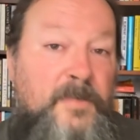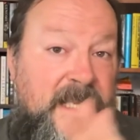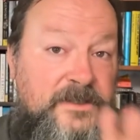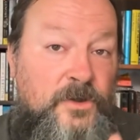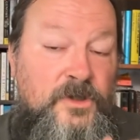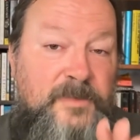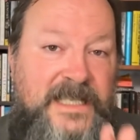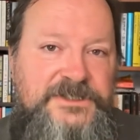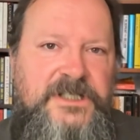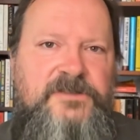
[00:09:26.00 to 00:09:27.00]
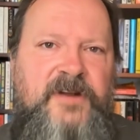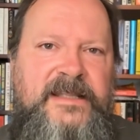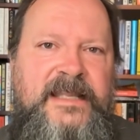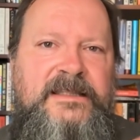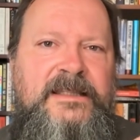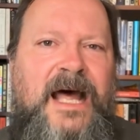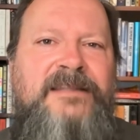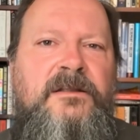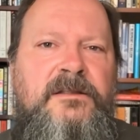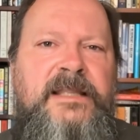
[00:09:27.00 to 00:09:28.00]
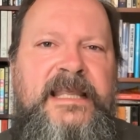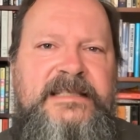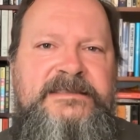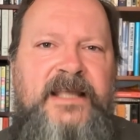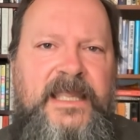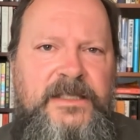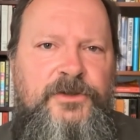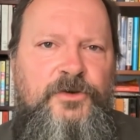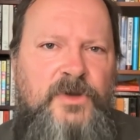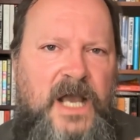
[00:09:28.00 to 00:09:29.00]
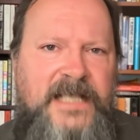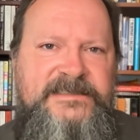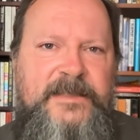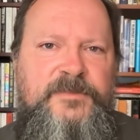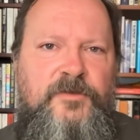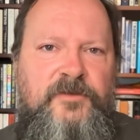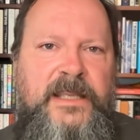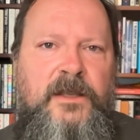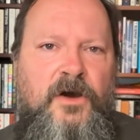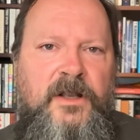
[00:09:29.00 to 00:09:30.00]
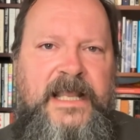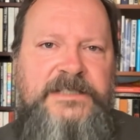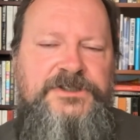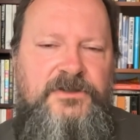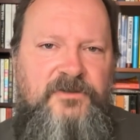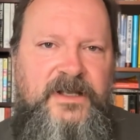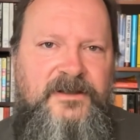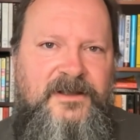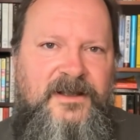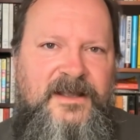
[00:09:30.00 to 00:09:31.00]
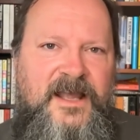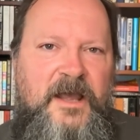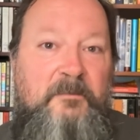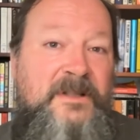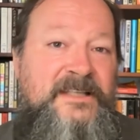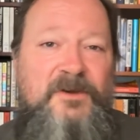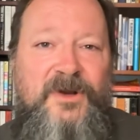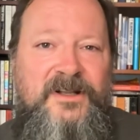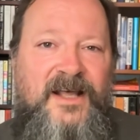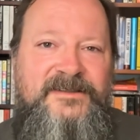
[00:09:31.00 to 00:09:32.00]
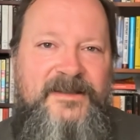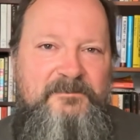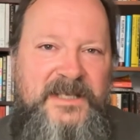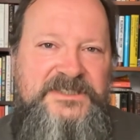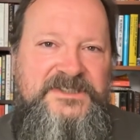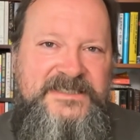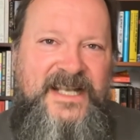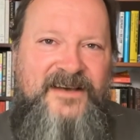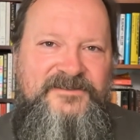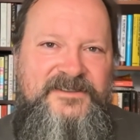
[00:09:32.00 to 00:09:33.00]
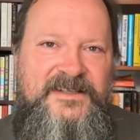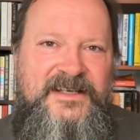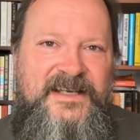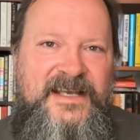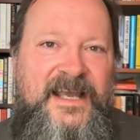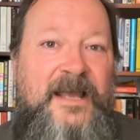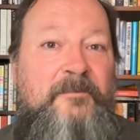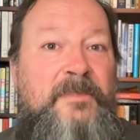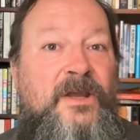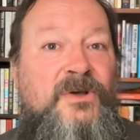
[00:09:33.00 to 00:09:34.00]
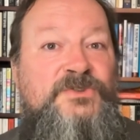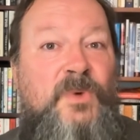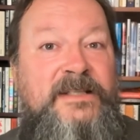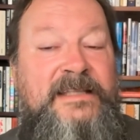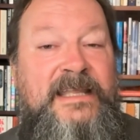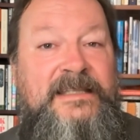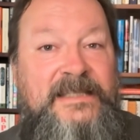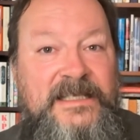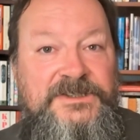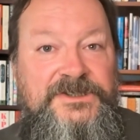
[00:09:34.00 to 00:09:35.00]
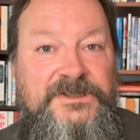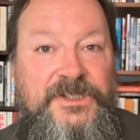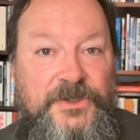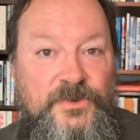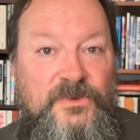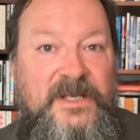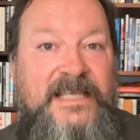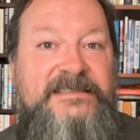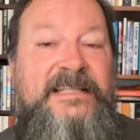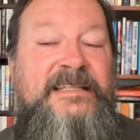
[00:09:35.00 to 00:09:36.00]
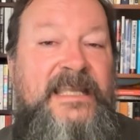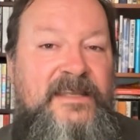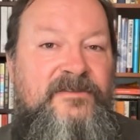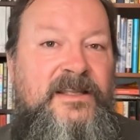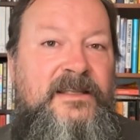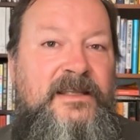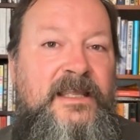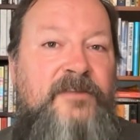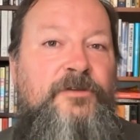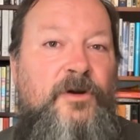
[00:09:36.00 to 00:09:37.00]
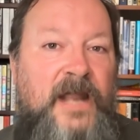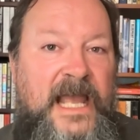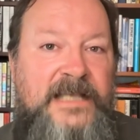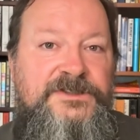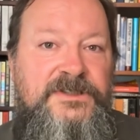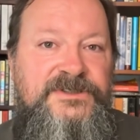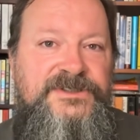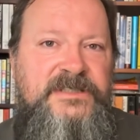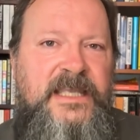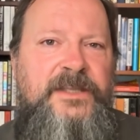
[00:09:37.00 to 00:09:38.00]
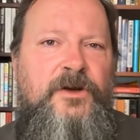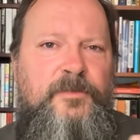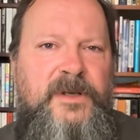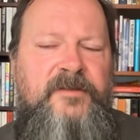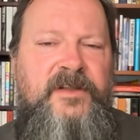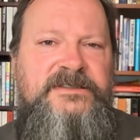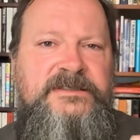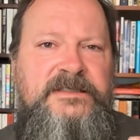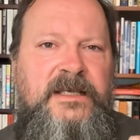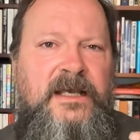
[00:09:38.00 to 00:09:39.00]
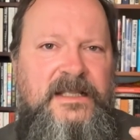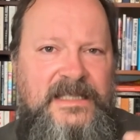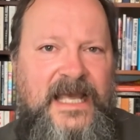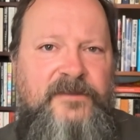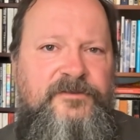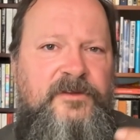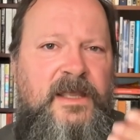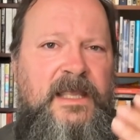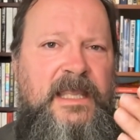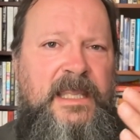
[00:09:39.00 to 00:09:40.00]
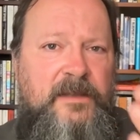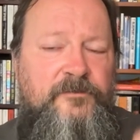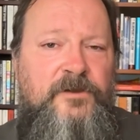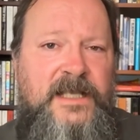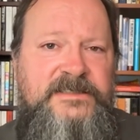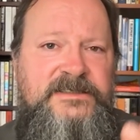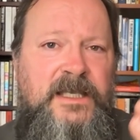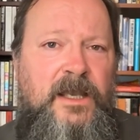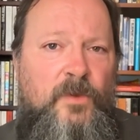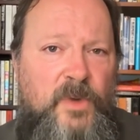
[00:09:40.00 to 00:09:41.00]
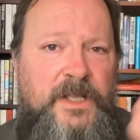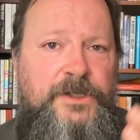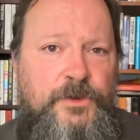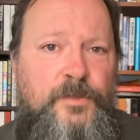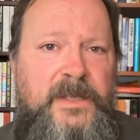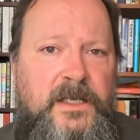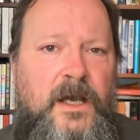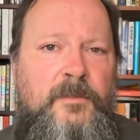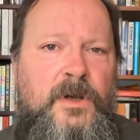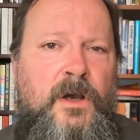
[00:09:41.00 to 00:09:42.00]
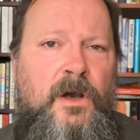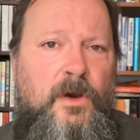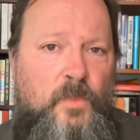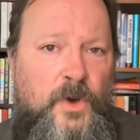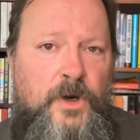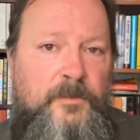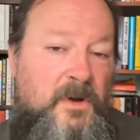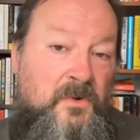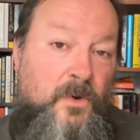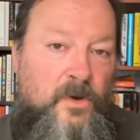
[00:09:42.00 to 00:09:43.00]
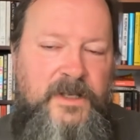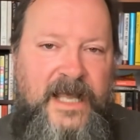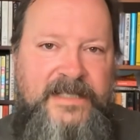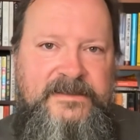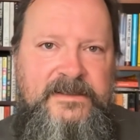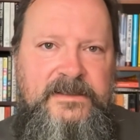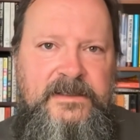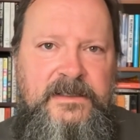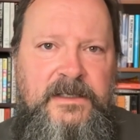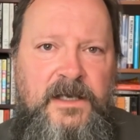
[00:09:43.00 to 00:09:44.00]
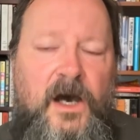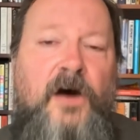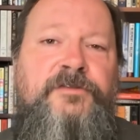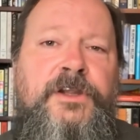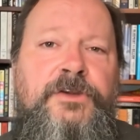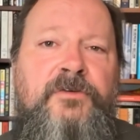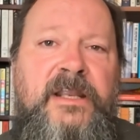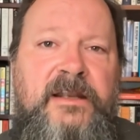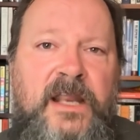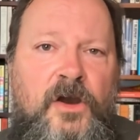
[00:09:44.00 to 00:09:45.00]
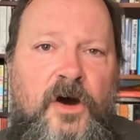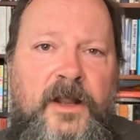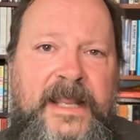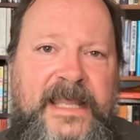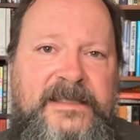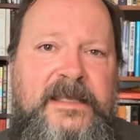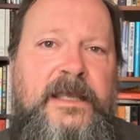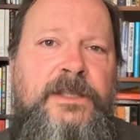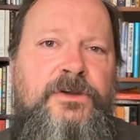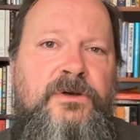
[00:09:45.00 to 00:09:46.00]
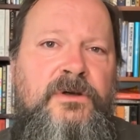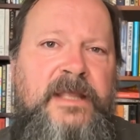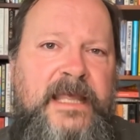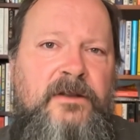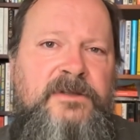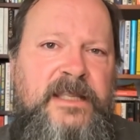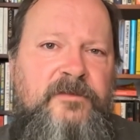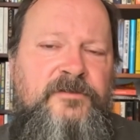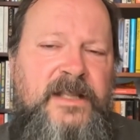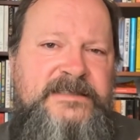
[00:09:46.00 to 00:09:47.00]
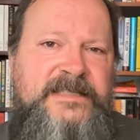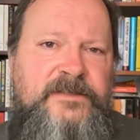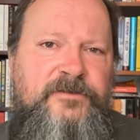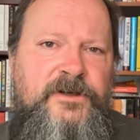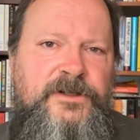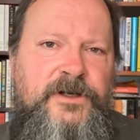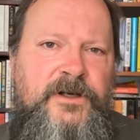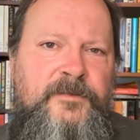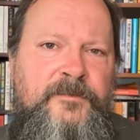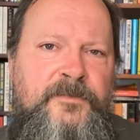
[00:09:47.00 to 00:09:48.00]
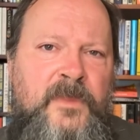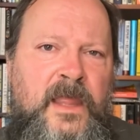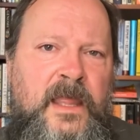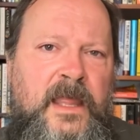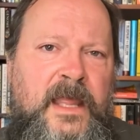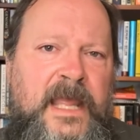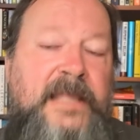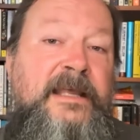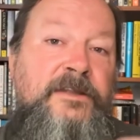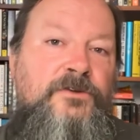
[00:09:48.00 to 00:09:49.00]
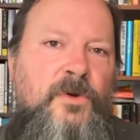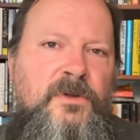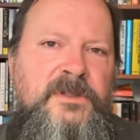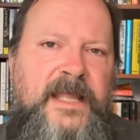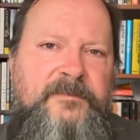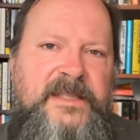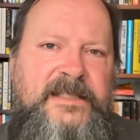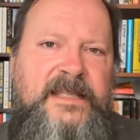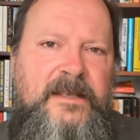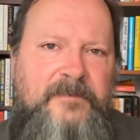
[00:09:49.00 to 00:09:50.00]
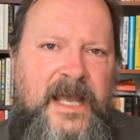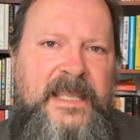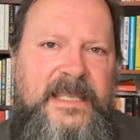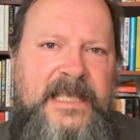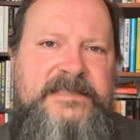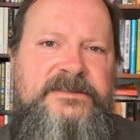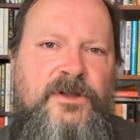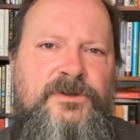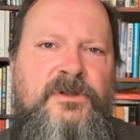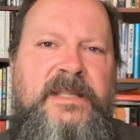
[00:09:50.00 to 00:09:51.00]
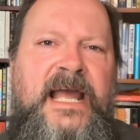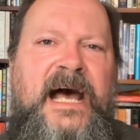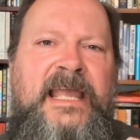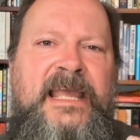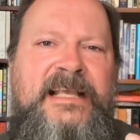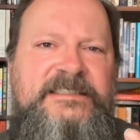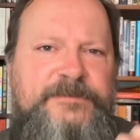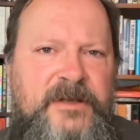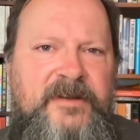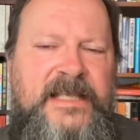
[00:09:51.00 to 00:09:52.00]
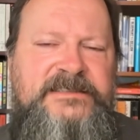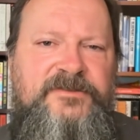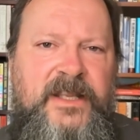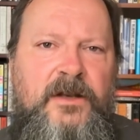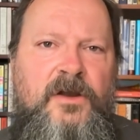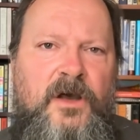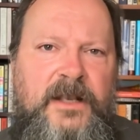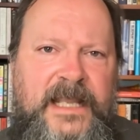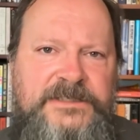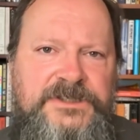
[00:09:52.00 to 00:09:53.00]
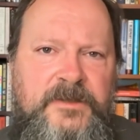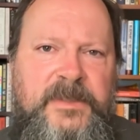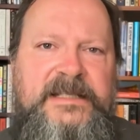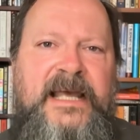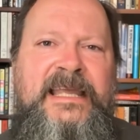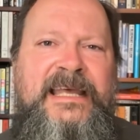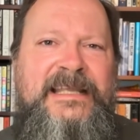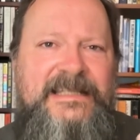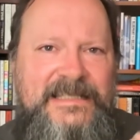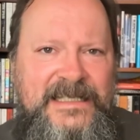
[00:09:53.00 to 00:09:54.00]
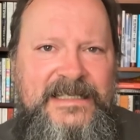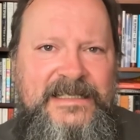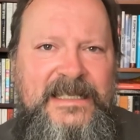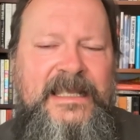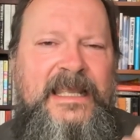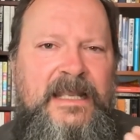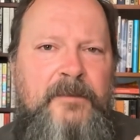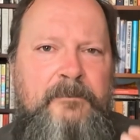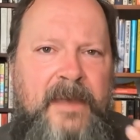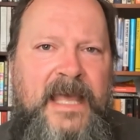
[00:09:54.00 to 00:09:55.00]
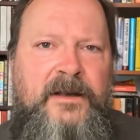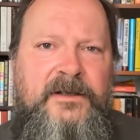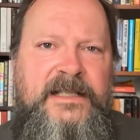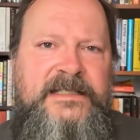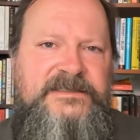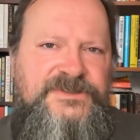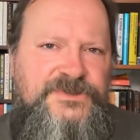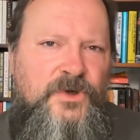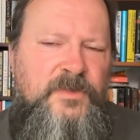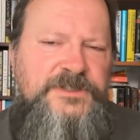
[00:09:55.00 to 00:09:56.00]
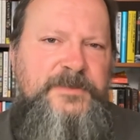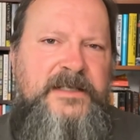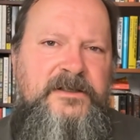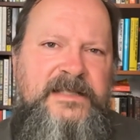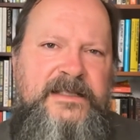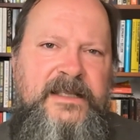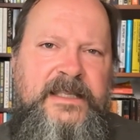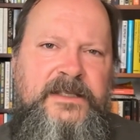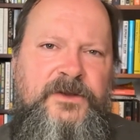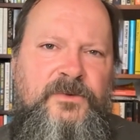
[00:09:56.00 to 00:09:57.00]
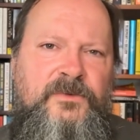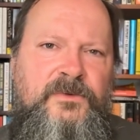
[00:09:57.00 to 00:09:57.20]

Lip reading: But I told my children that not only is the Hindu concept of reincarnation real, but they were not ambitious enough. Because what they teach you is that even if your actions in your previous life influence whether you become a worm or not, after you reincarnate, you cannot influence that further. And I told them that in my case, not only I experienced reincarnation, but I did it in a manner that is so much better than the Hindu.